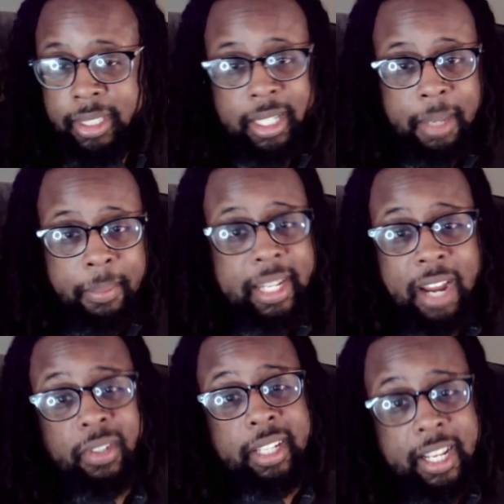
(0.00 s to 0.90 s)
But
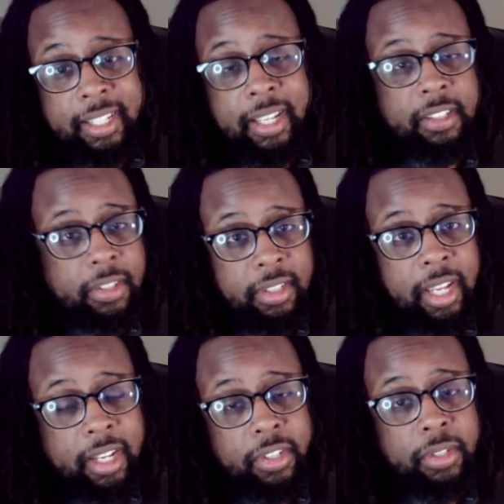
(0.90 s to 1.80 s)
not really Nation, they just
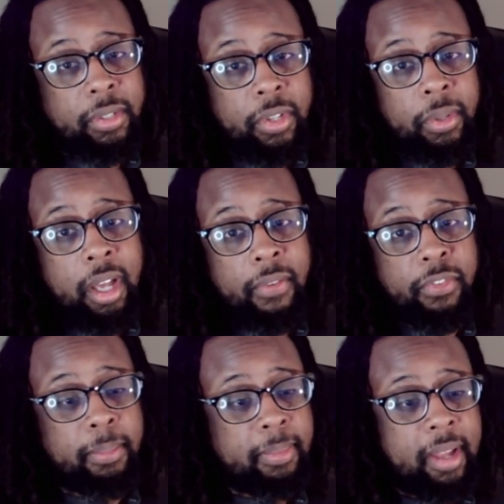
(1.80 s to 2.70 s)
say show love
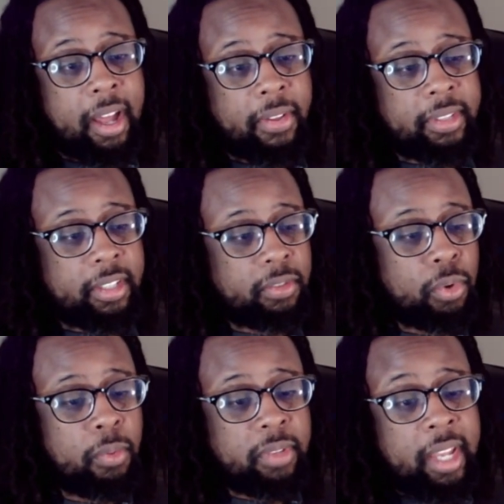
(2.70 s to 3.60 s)
for all this
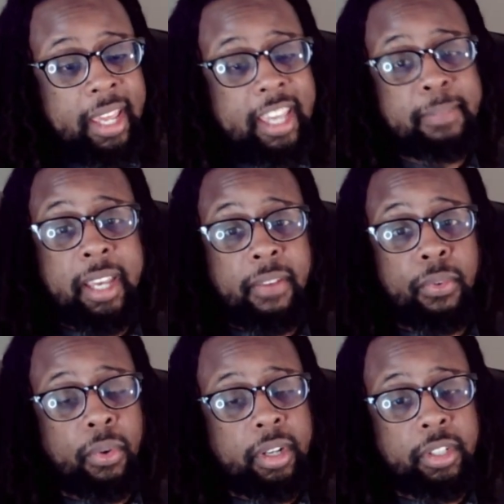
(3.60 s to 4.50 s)
group. It's made
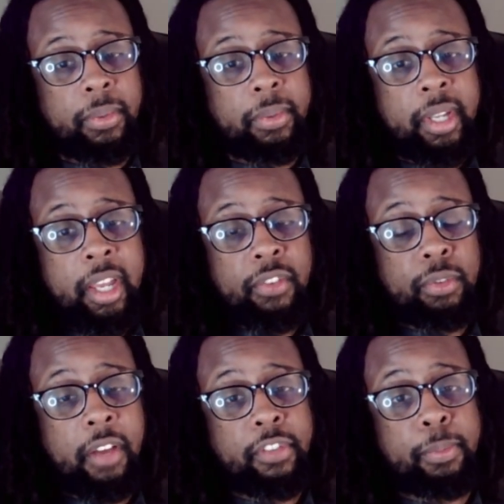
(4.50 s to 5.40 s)
for showing
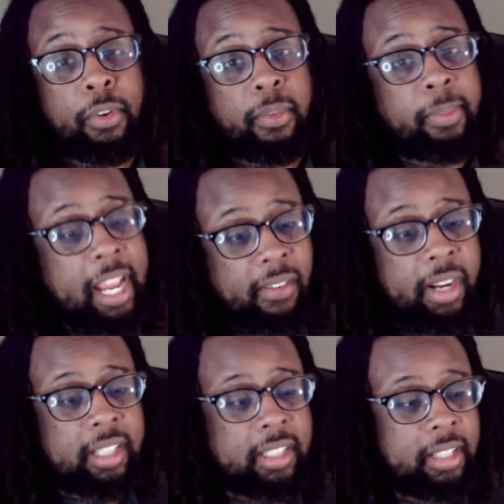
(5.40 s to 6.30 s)
love and support for black
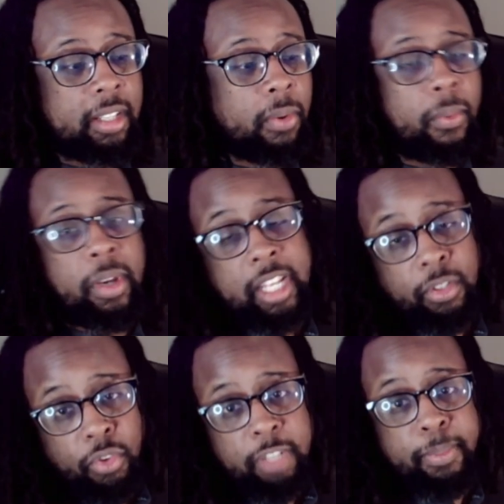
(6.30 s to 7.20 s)
wrestling though, which I
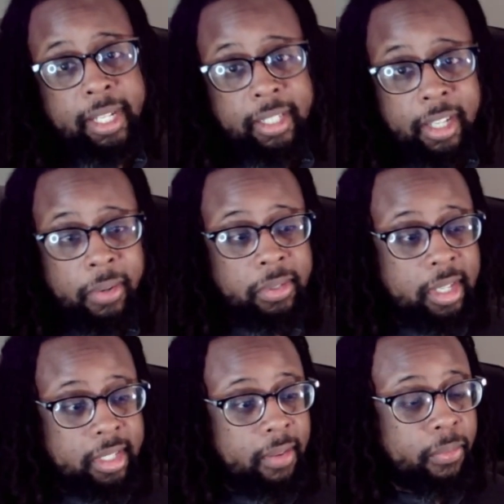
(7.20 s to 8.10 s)
do respect though.
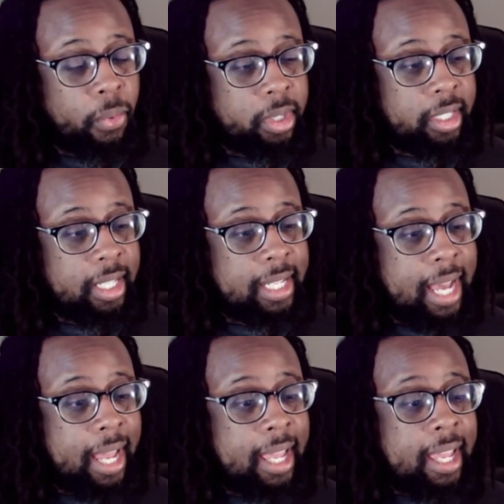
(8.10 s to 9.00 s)
Just unfortunately
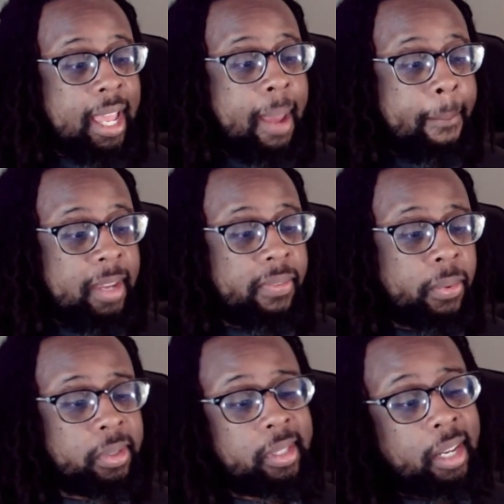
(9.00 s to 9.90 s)
not many
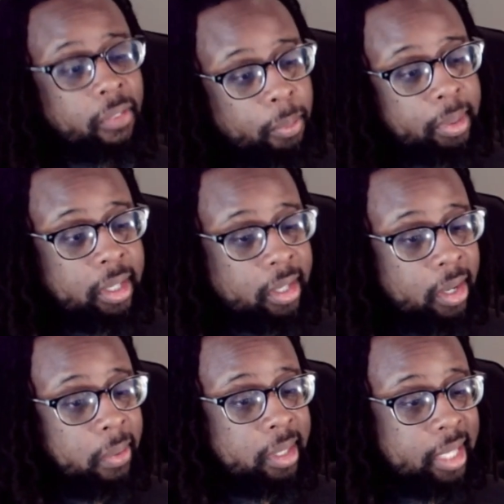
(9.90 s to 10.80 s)
folks in that group. You
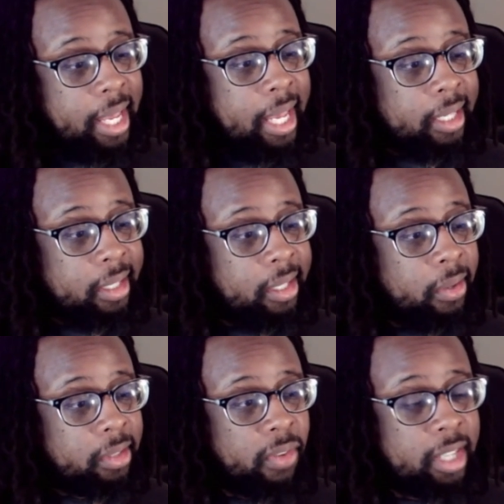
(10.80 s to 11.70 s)
know, it's like, you
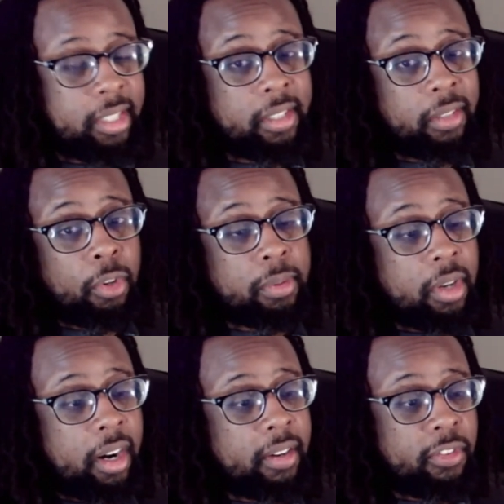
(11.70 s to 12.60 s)
know, the rest of the groups
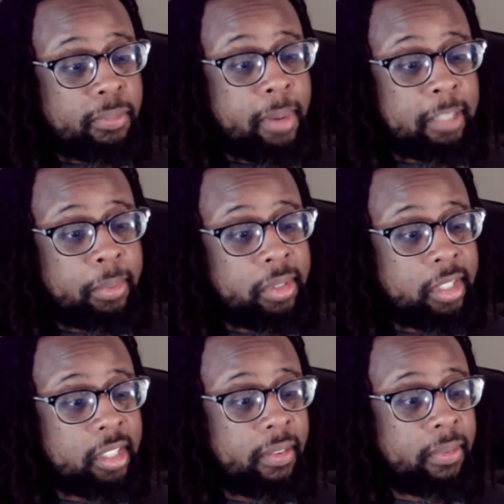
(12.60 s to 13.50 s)
are as respectable, just the,